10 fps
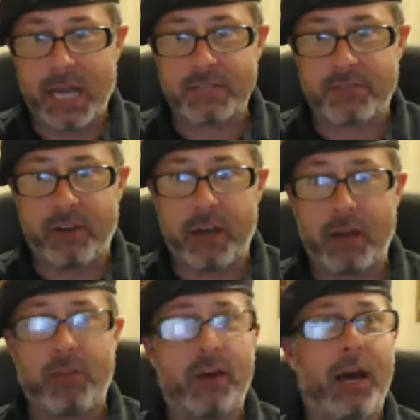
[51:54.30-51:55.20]
Last
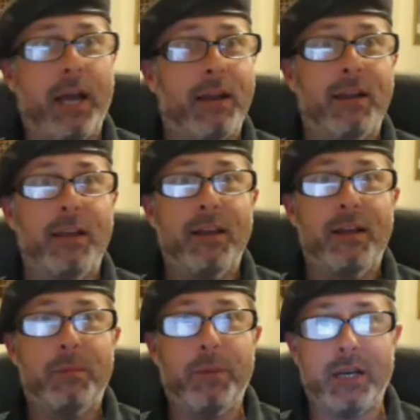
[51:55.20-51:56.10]
final thought.
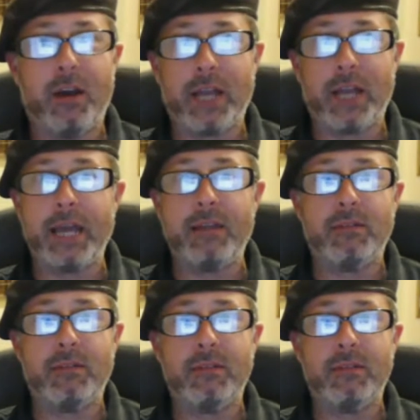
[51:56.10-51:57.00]
But,
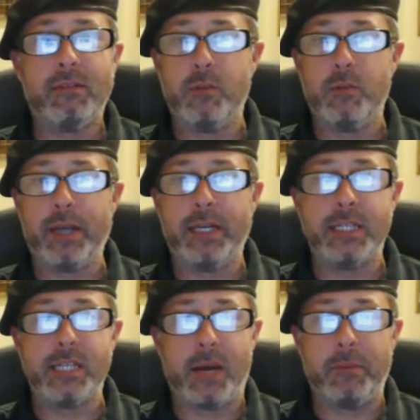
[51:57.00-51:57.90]
okay, so
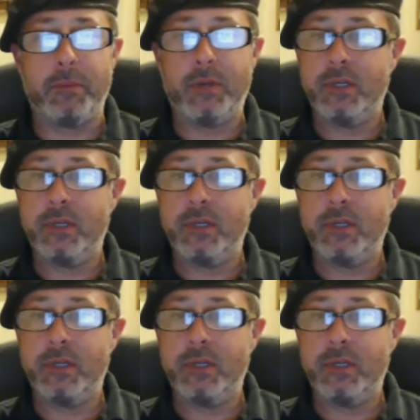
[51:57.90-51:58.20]
Brendan's up.